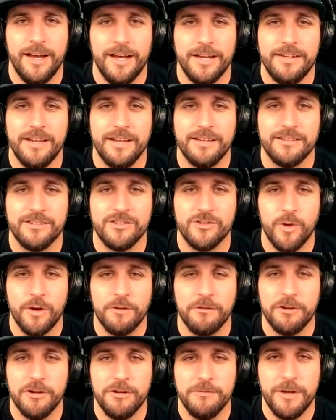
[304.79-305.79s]
Take the square
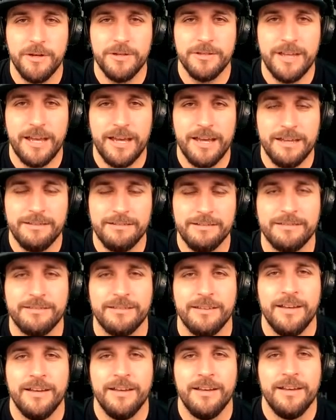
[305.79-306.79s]
root of both sides.
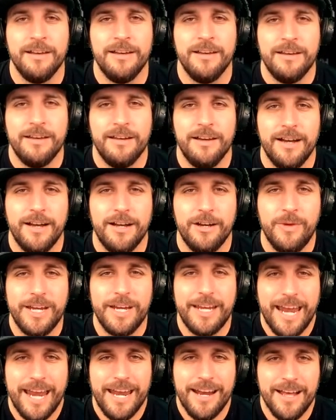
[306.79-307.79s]
We
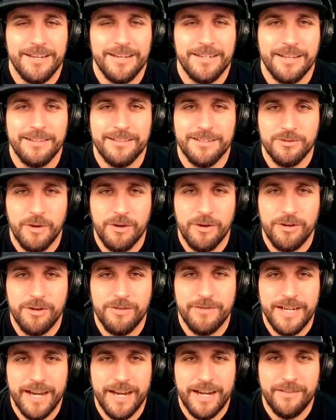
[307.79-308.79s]
cannot take the square root of
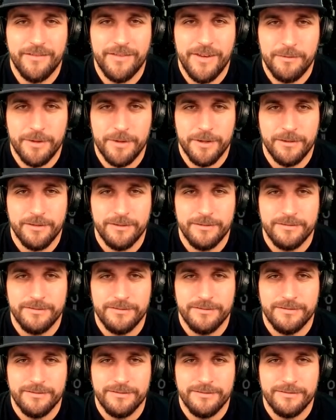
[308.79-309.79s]
a negative number.
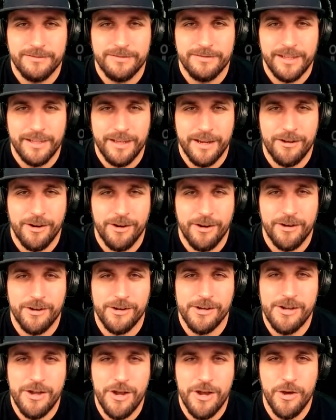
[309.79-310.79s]
There are
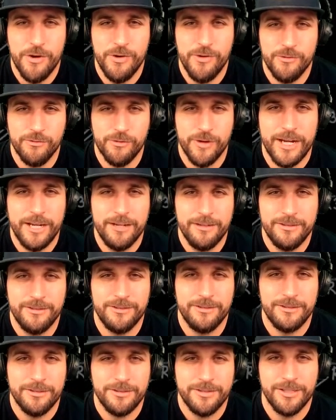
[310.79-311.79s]
no
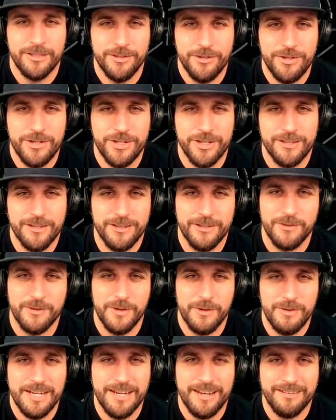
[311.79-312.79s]
real solutions when
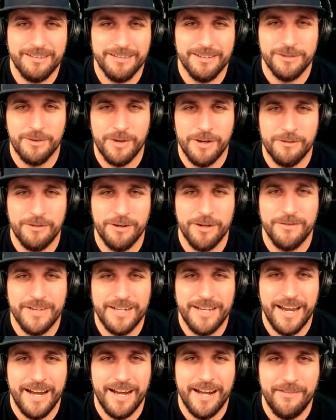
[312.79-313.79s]
we take the square root of a
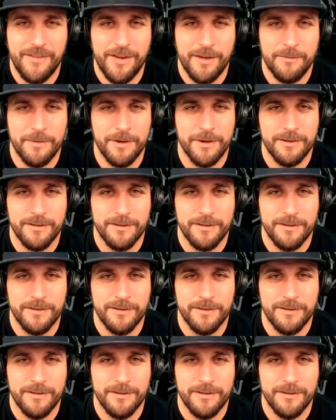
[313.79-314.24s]
negative number.